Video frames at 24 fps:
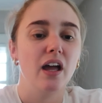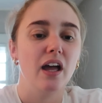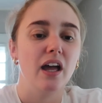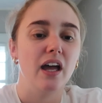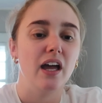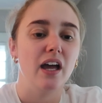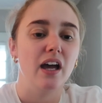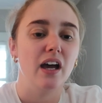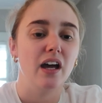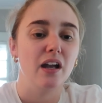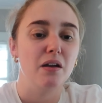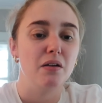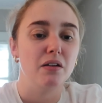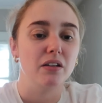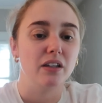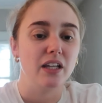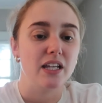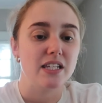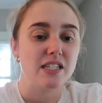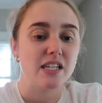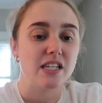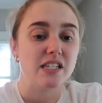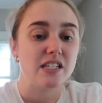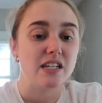And
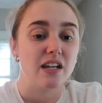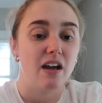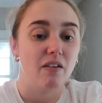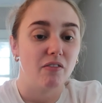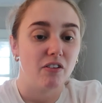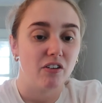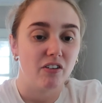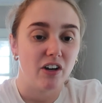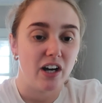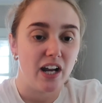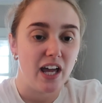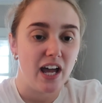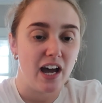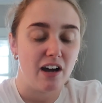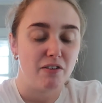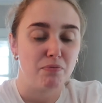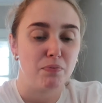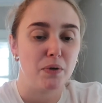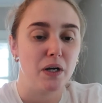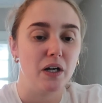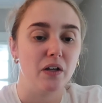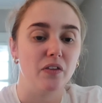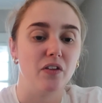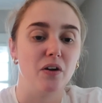Liz has never run a
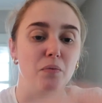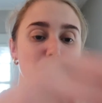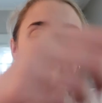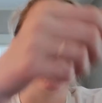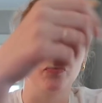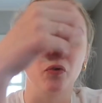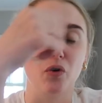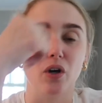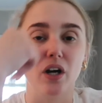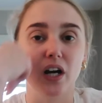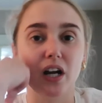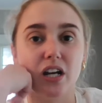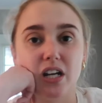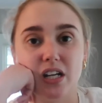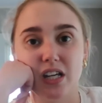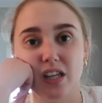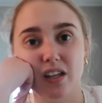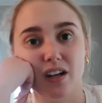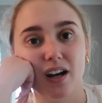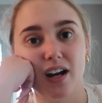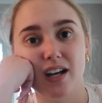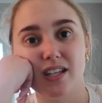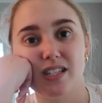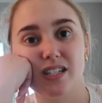half marathon before, and
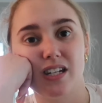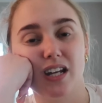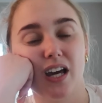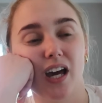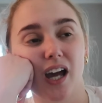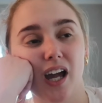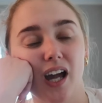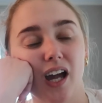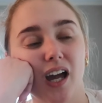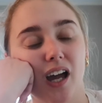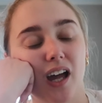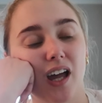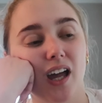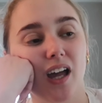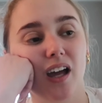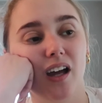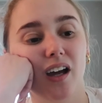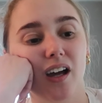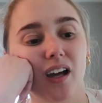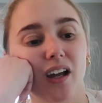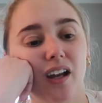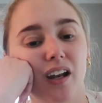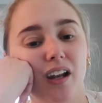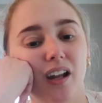neither has Nick,
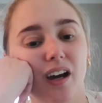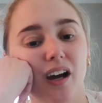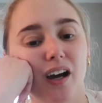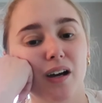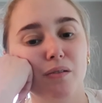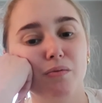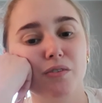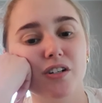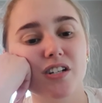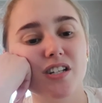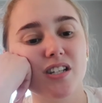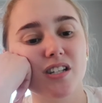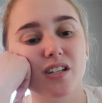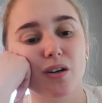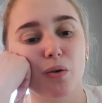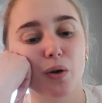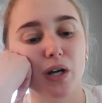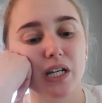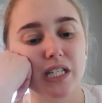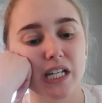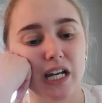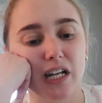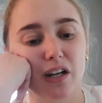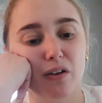and I'm just so
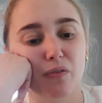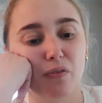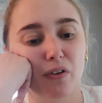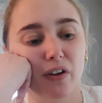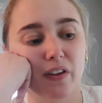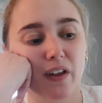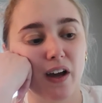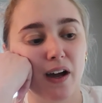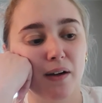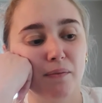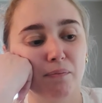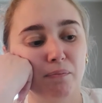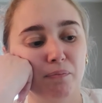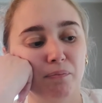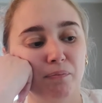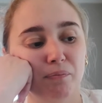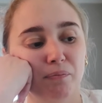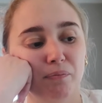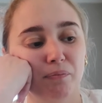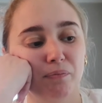excited for them.